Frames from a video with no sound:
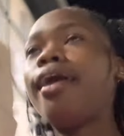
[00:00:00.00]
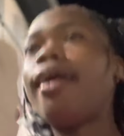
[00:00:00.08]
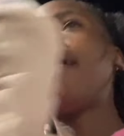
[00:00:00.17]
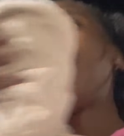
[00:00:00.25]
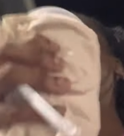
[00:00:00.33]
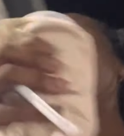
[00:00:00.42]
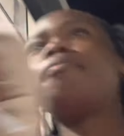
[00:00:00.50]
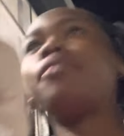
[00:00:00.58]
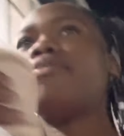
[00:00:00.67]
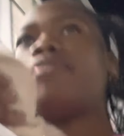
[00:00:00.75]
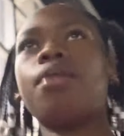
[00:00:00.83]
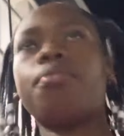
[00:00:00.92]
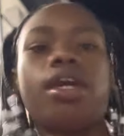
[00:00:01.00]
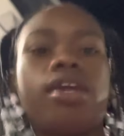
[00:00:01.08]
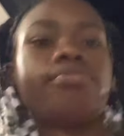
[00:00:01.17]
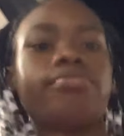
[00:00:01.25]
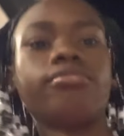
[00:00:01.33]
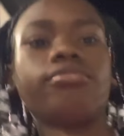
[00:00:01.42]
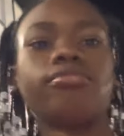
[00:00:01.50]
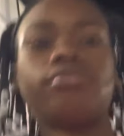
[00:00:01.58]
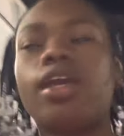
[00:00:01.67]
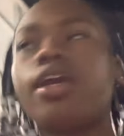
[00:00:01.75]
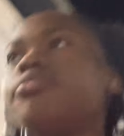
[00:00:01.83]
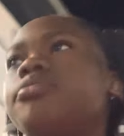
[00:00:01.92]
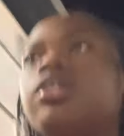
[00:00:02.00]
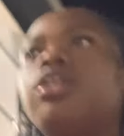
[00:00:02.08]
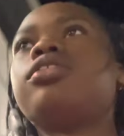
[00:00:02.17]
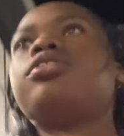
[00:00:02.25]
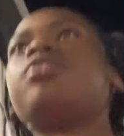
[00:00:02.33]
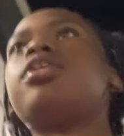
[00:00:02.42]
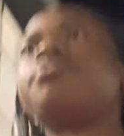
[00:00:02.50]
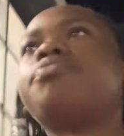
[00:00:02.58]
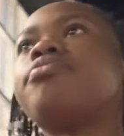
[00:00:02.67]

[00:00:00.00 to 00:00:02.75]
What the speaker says: I don't believe it got me out. Yeah, so let's do that.